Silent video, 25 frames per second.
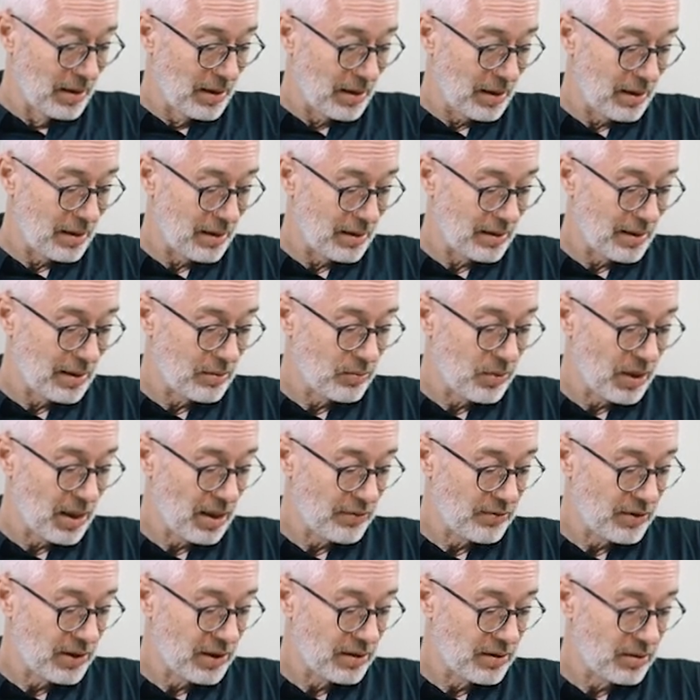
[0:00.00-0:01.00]
Uh, then we
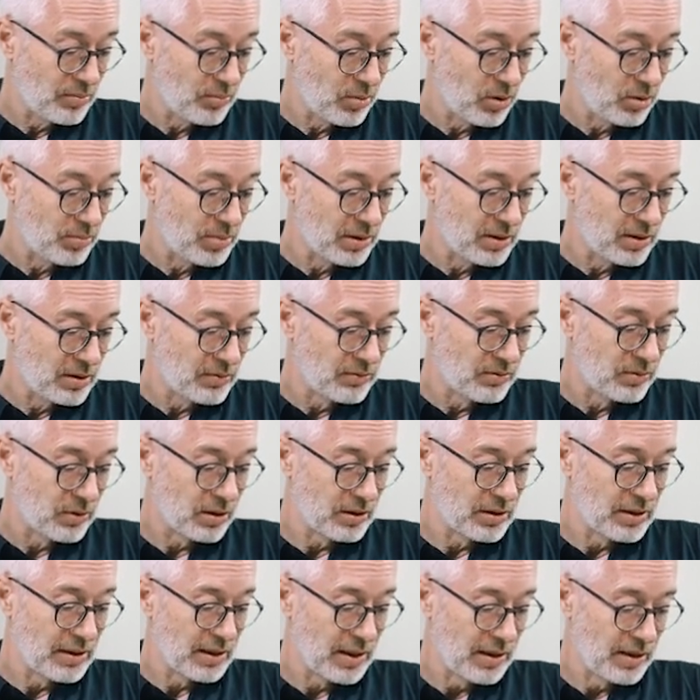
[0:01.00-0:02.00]
have here the property for
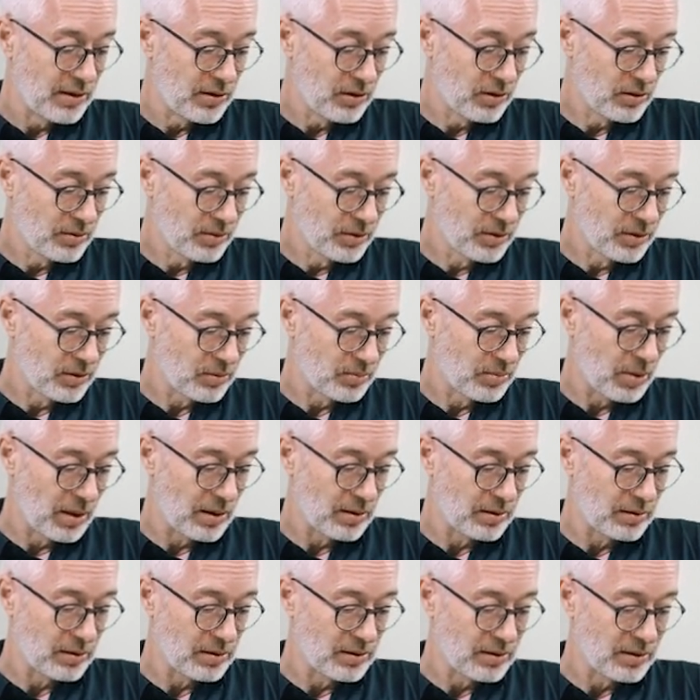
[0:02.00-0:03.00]
year, so
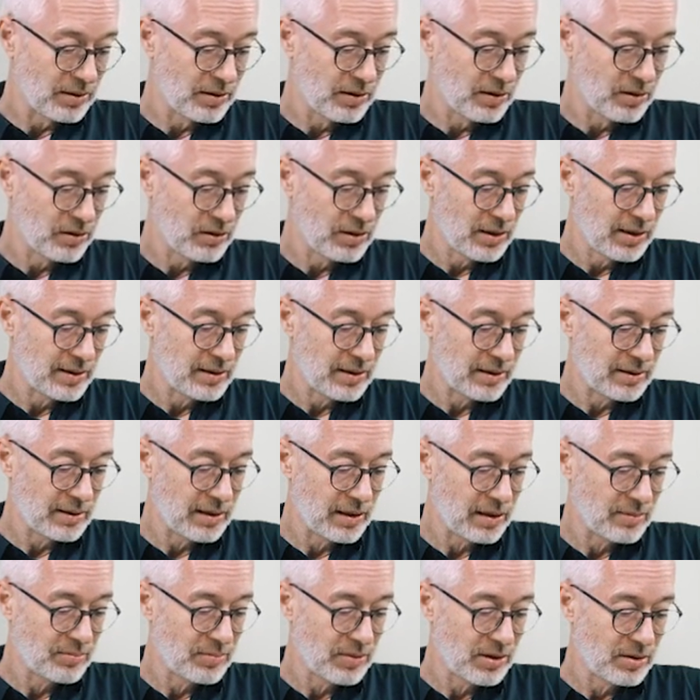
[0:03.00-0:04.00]
path is year. Data
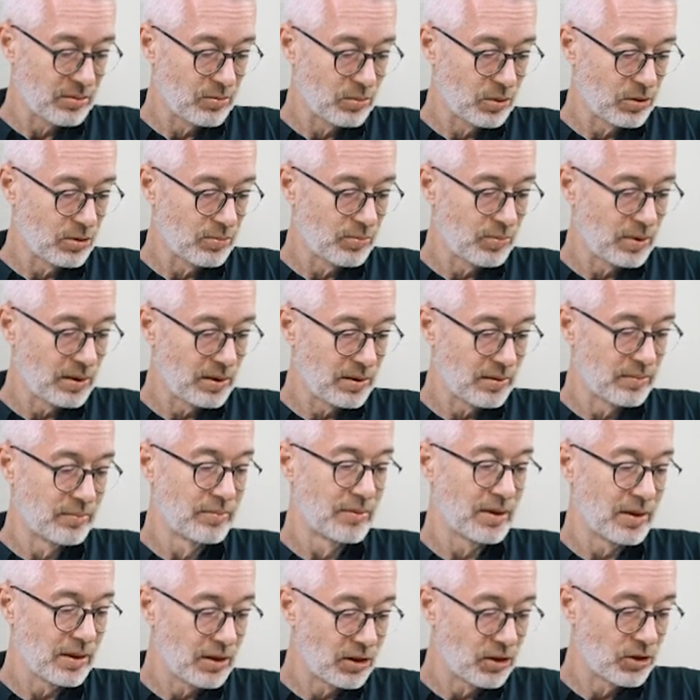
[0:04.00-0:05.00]
type then would be,
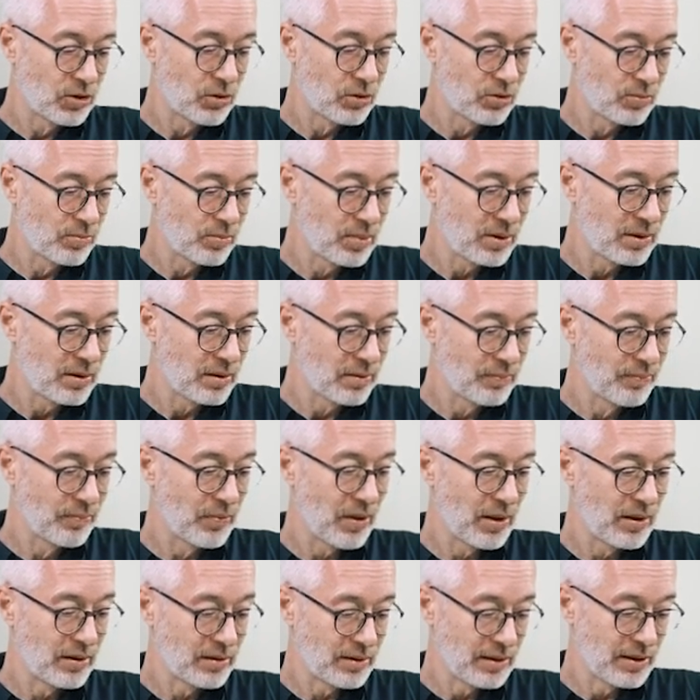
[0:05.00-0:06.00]
it should be
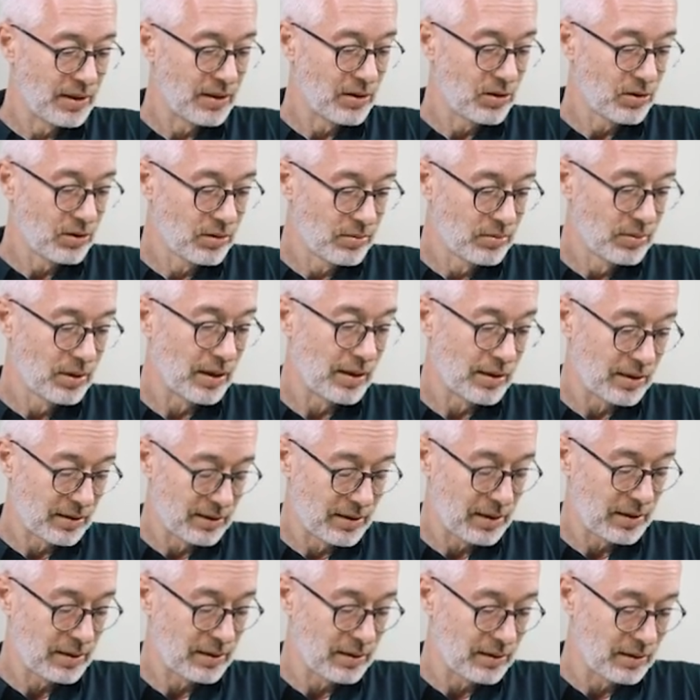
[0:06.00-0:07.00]
a year, like
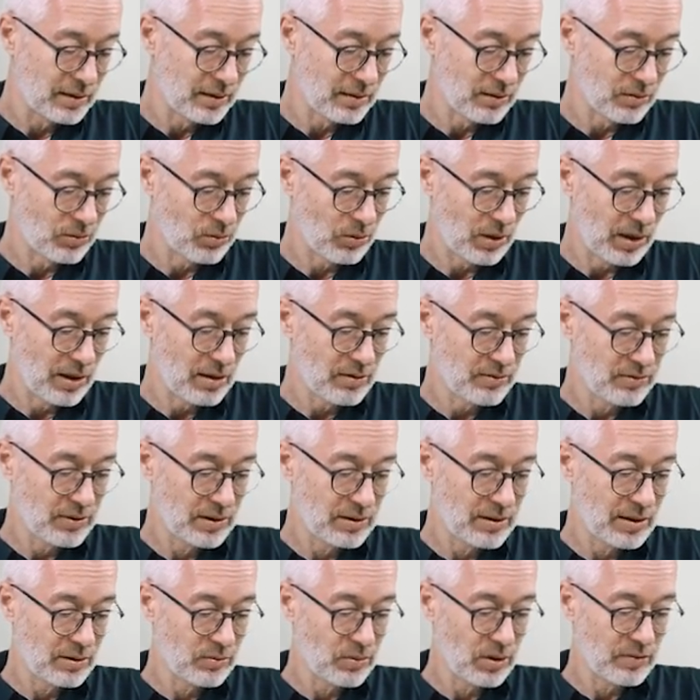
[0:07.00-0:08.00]
stated in the graph.
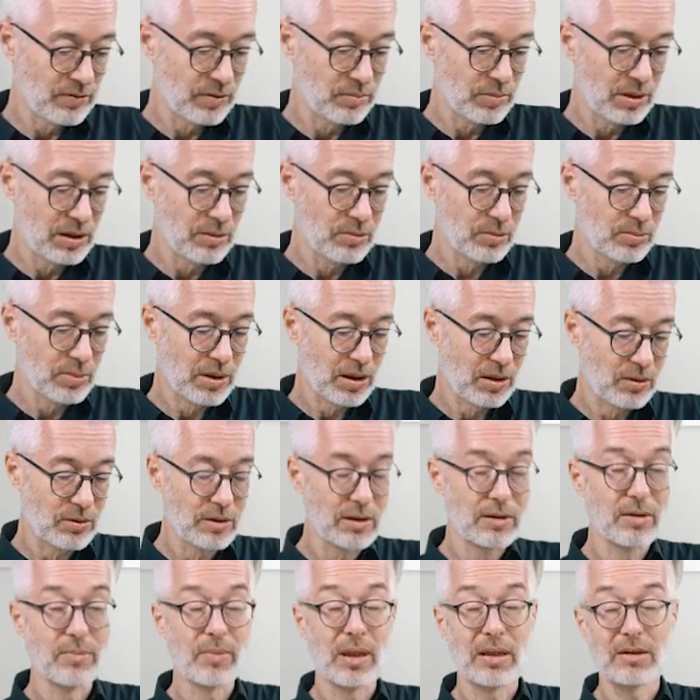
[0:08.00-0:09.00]
And then we have a minimum count
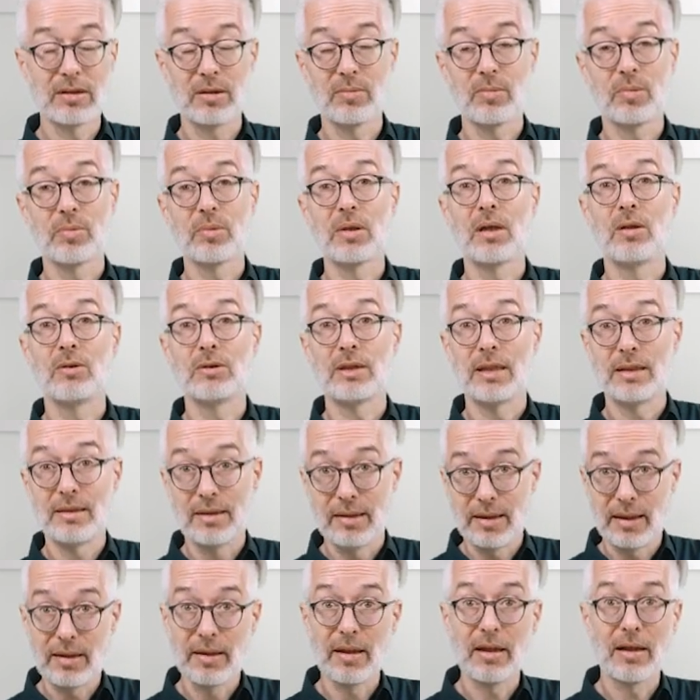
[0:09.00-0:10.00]
and a maximum count,
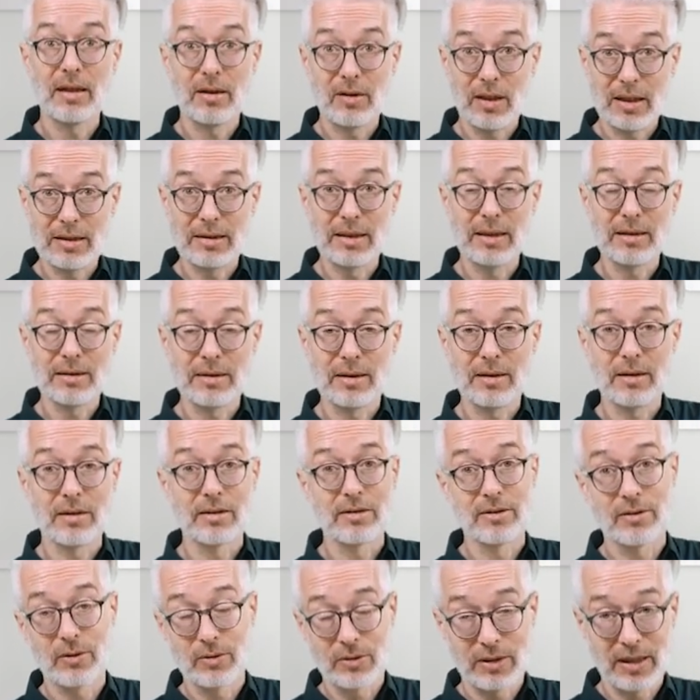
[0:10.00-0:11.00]
and they are identical,
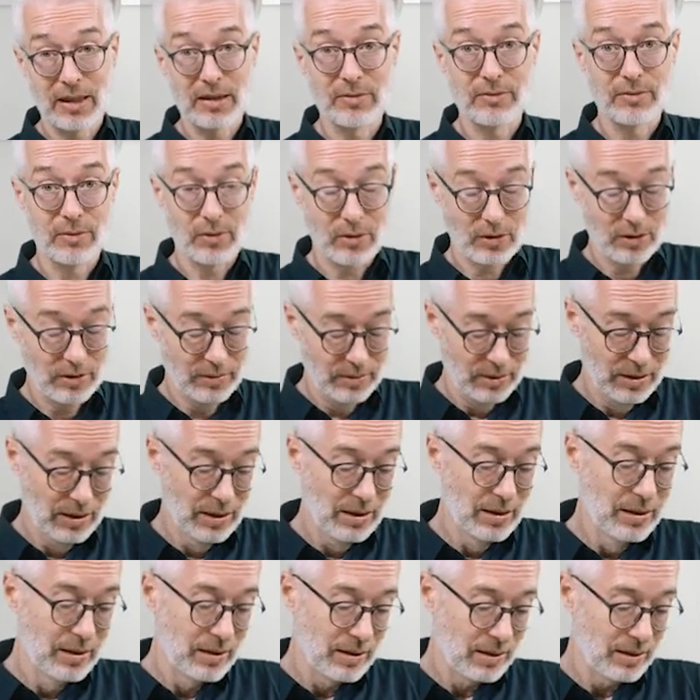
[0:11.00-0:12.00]
so therefore
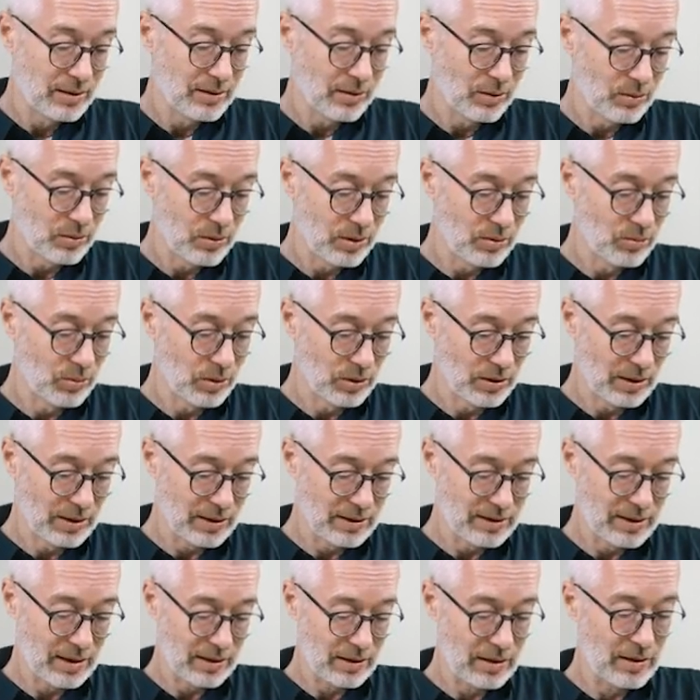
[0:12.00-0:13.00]
it's only one,
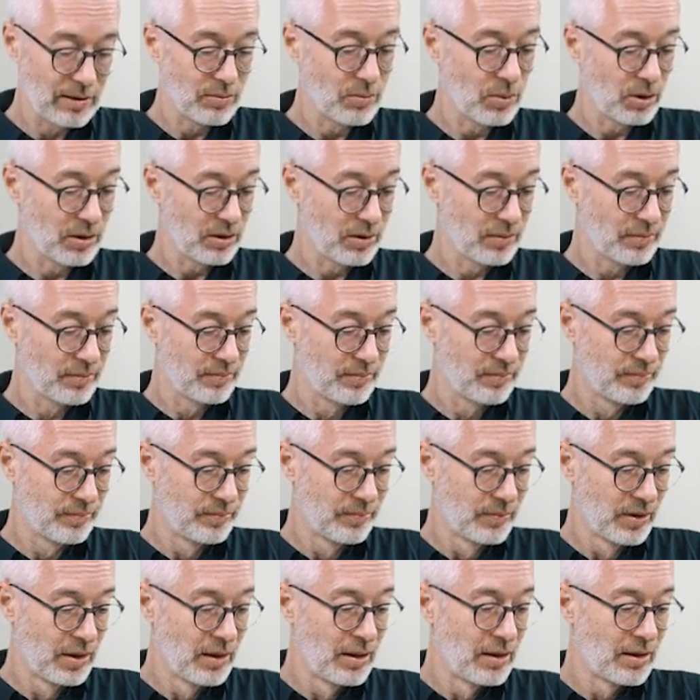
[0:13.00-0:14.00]
exactly one.
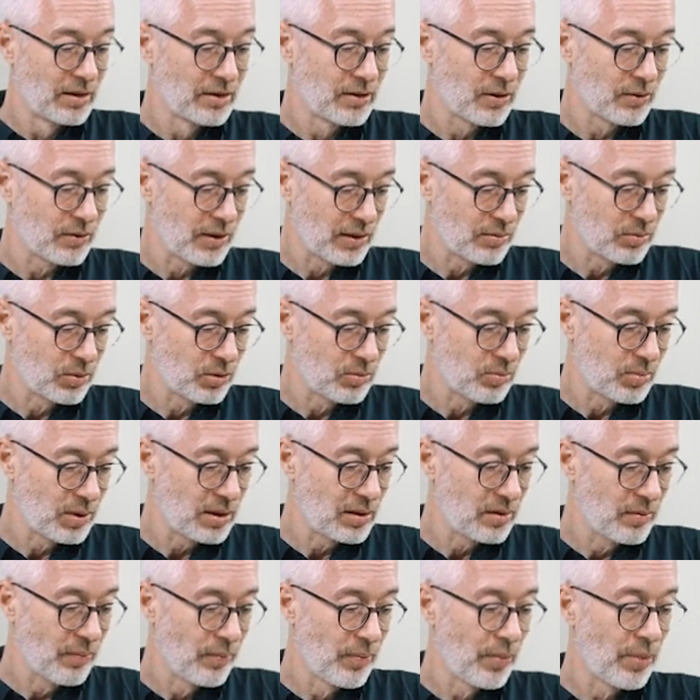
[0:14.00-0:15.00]
So that would
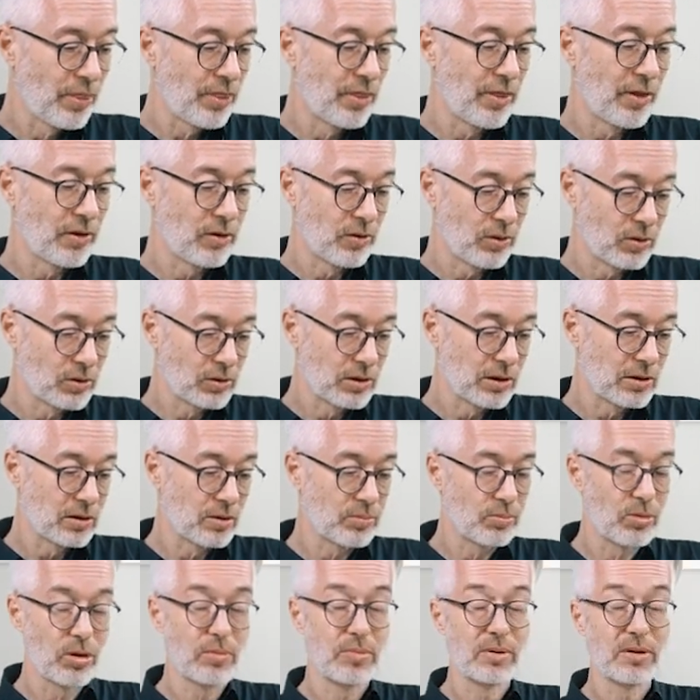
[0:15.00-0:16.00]
be the node and the
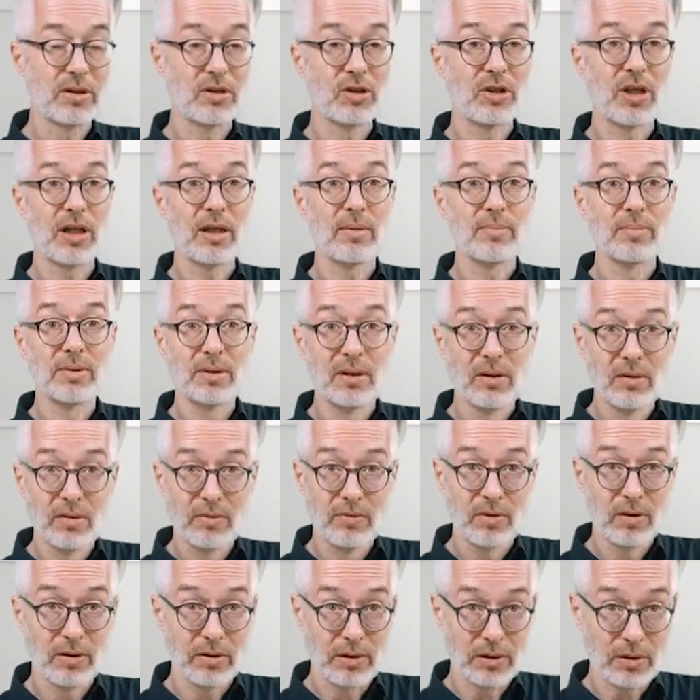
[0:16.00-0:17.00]
property shapes
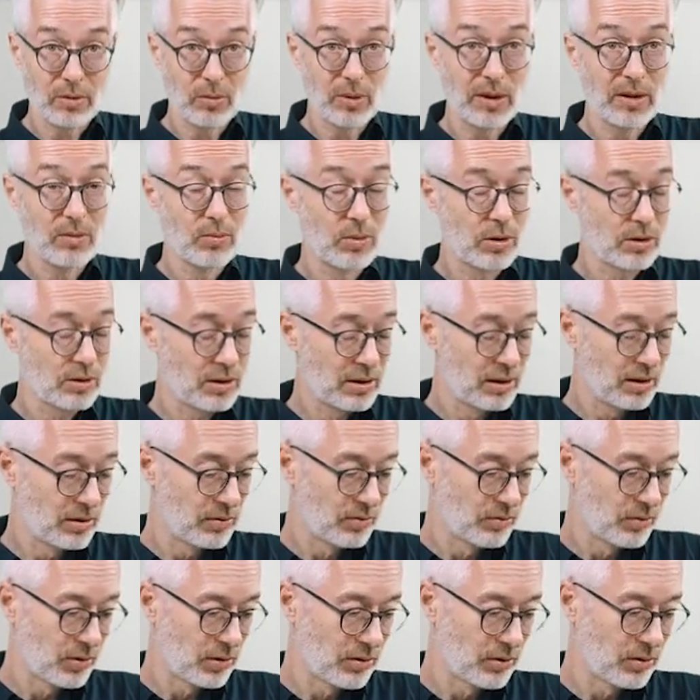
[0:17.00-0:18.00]
for the green one here
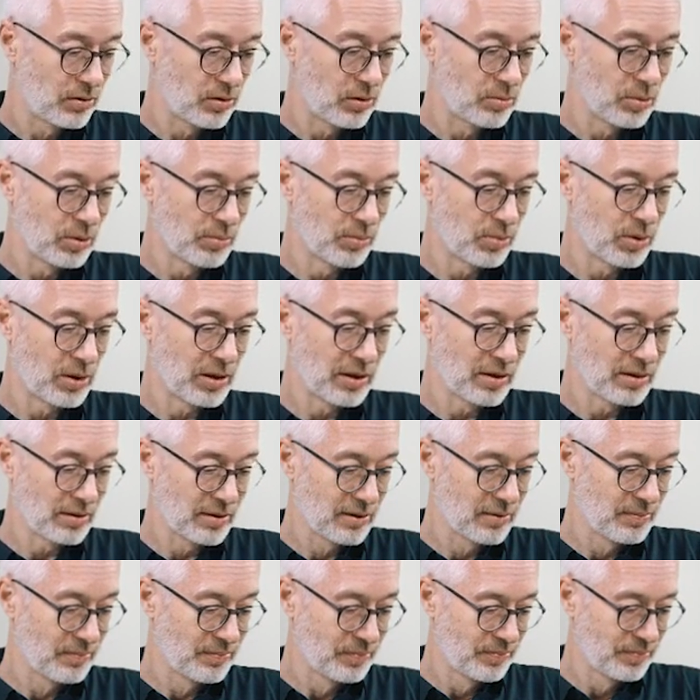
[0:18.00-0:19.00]
for the Nobel
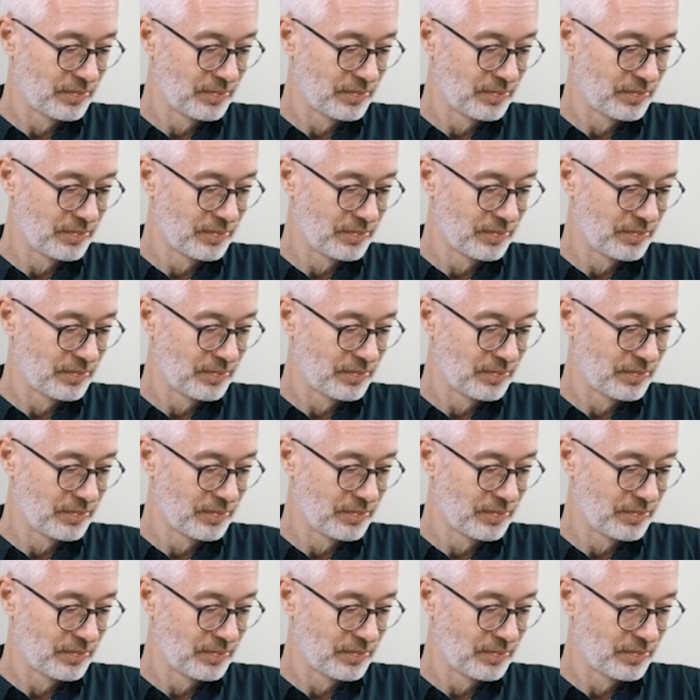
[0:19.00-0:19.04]
Prize.